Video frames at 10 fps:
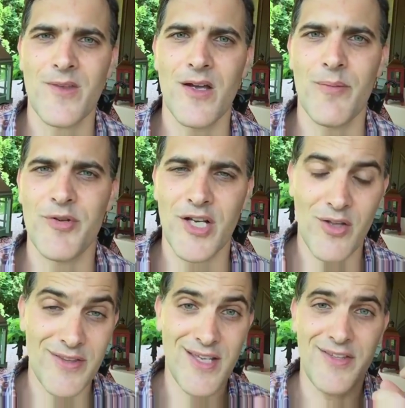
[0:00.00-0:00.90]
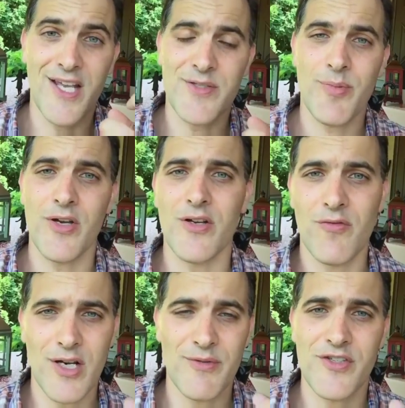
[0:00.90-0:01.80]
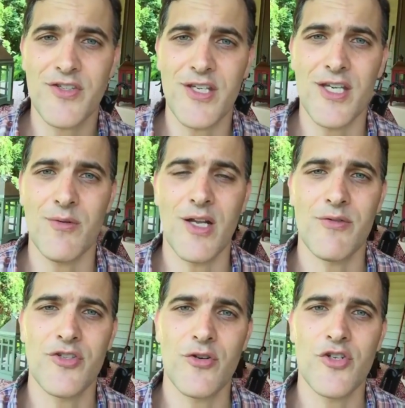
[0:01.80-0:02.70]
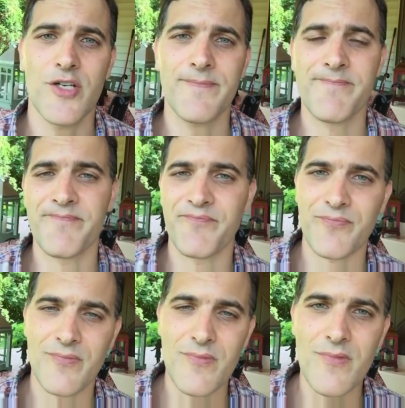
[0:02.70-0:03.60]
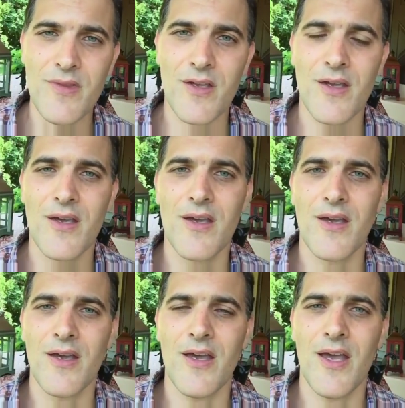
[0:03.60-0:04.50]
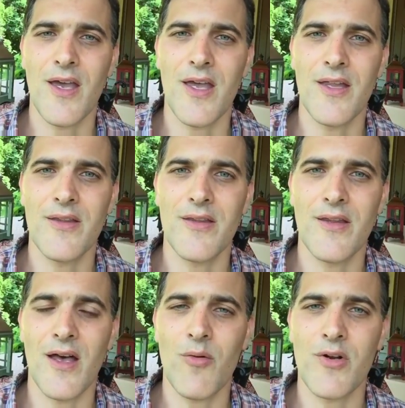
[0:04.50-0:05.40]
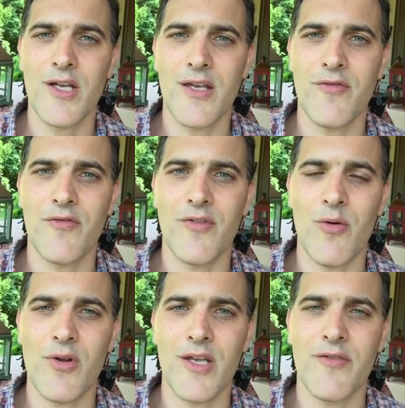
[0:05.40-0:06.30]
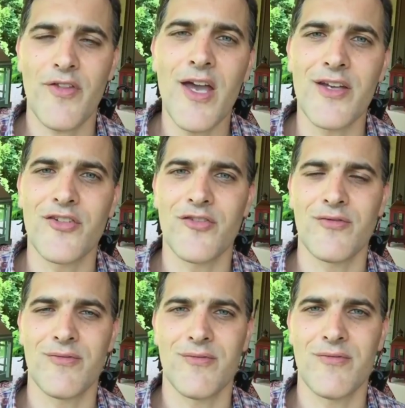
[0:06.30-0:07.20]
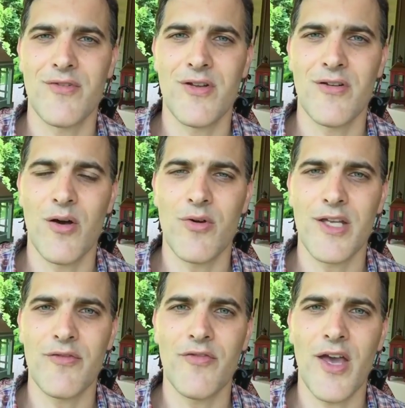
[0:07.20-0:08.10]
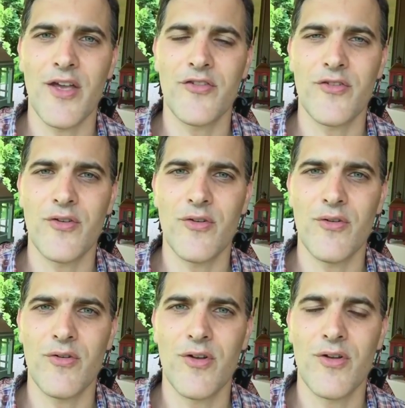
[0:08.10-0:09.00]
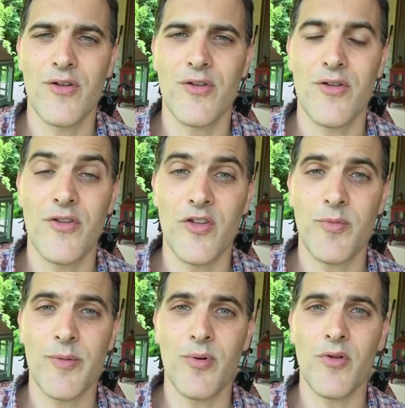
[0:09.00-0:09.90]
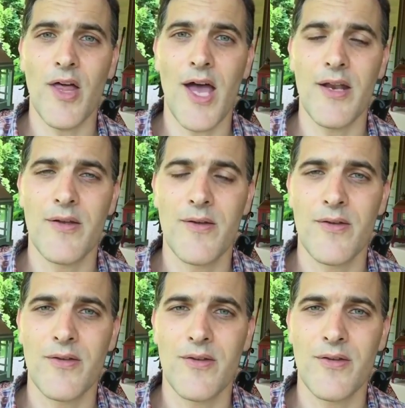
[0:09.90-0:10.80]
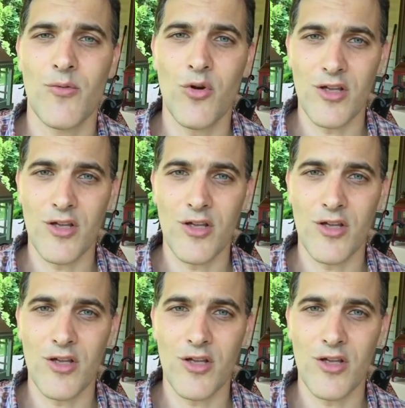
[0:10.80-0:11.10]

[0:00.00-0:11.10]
particularly at the intense period of when I was seeking, when I was searching. And I want to give thanks, you know, I want to give thanks to these people that were